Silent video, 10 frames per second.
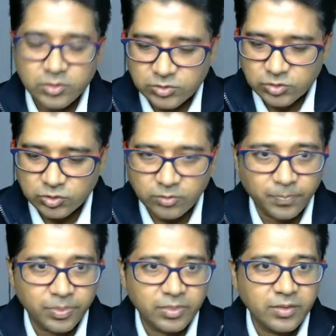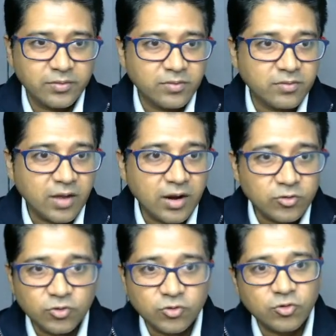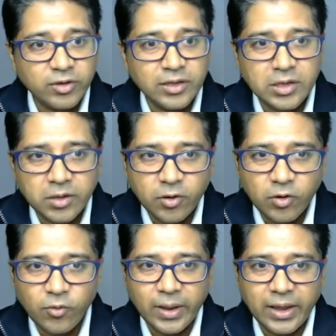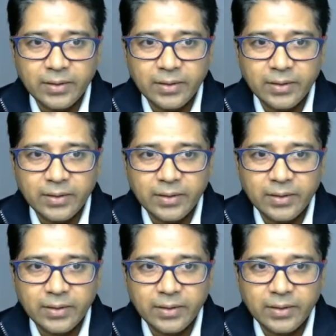So this is also showing good way